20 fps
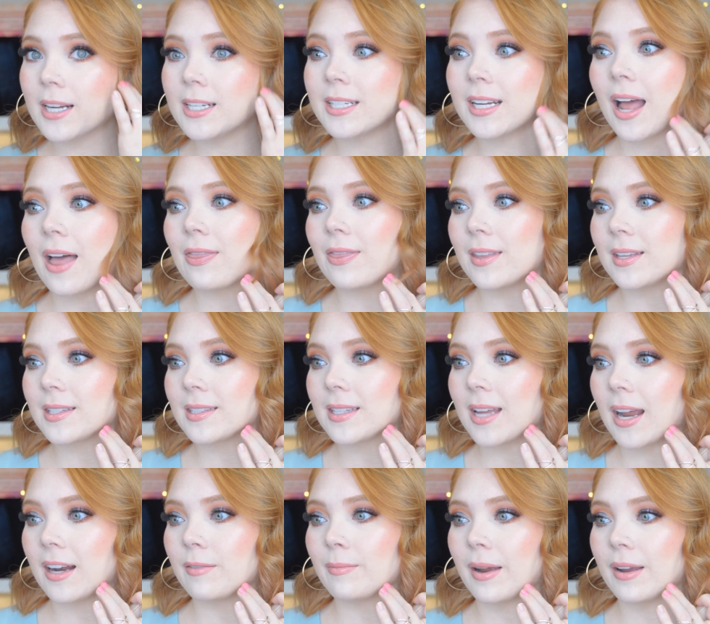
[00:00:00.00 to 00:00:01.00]
did on this
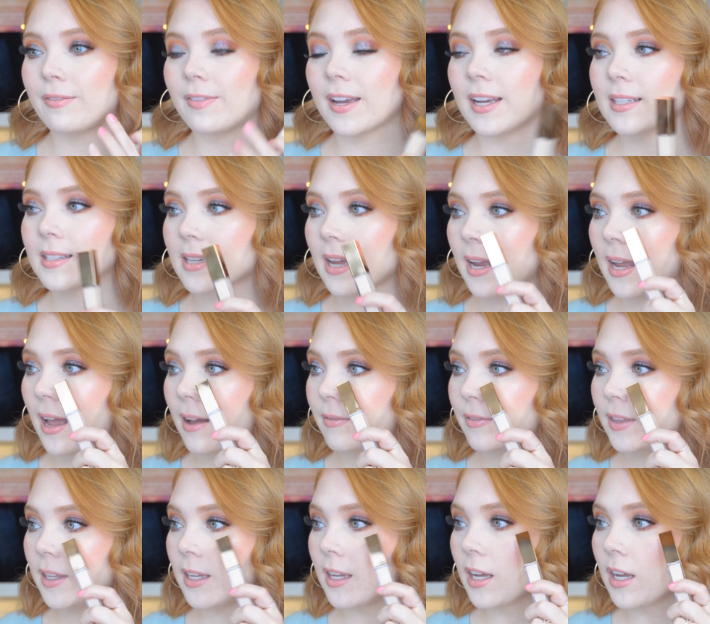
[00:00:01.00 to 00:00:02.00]
side of my face. I
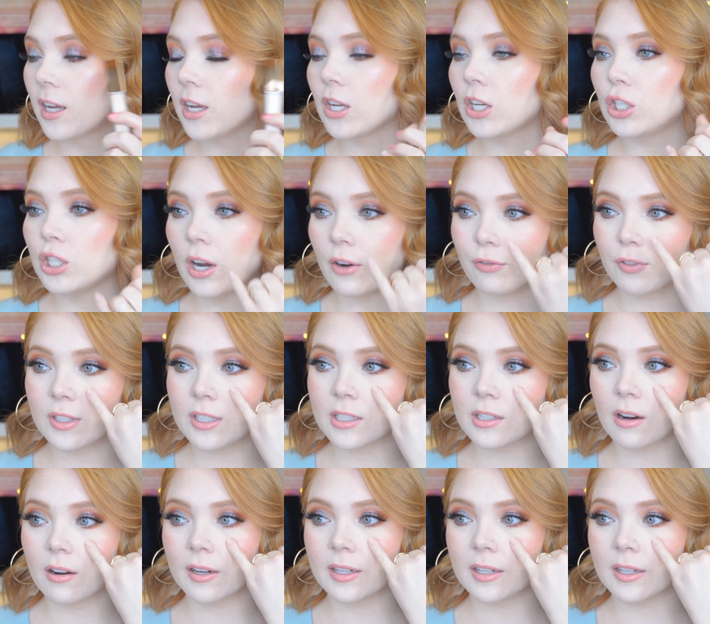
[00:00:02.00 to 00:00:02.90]
have the Jeffree Star